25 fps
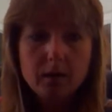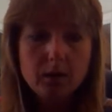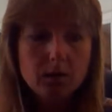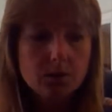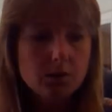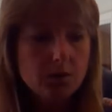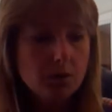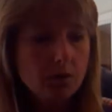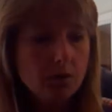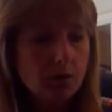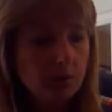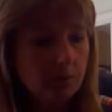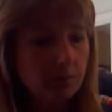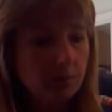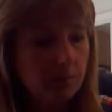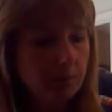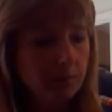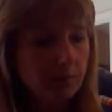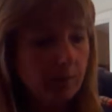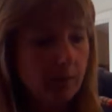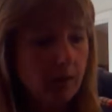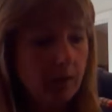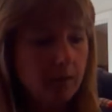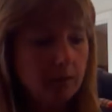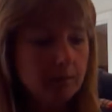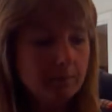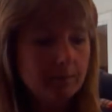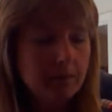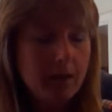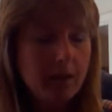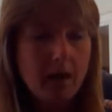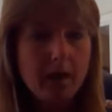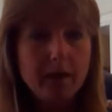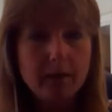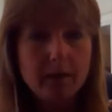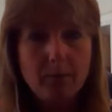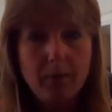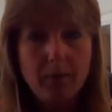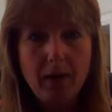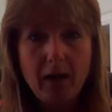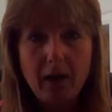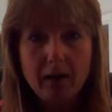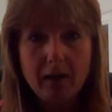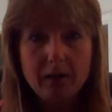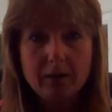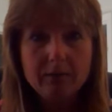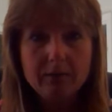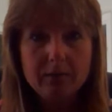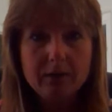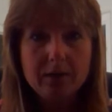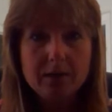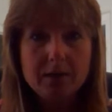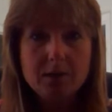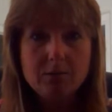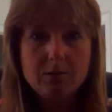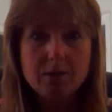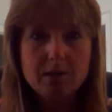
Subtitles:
So, bottom line, the path of least